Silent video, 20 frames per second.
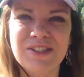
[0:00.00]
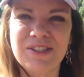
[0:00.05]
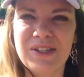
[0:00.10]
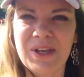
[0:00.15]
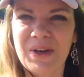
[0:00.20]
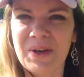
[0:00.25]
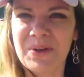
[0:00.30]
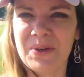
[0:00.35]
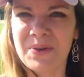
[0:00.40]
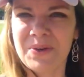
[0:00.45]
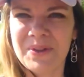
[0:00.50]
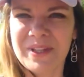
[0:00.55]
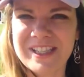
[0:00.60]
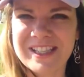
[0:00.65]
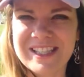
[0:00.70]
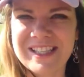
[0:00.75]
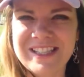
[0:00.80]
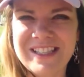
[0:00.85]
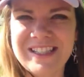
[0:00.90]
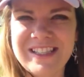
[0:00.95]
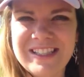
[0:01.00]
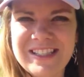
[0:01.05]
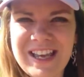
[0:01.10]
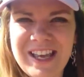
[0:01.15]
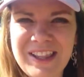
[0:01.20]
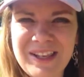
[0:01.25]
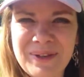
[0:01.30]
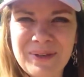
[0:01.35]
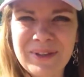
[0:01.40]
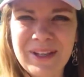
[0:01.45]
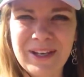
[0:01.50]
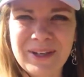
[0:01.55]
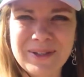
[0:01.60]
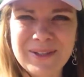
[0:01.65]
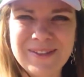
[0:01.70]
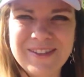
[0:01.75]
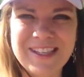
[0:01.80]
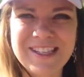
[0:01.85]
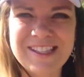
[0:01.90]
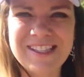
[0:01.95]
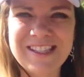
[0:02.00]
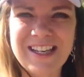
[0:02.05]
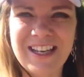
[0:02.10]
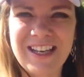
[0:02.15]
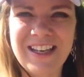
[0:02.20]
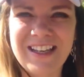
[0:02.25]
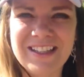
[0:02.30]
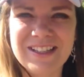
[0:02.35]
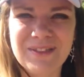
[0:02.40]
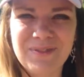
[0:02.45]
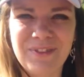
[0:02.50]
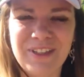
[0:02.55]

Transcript: So this is Heather with the Housewives of Success,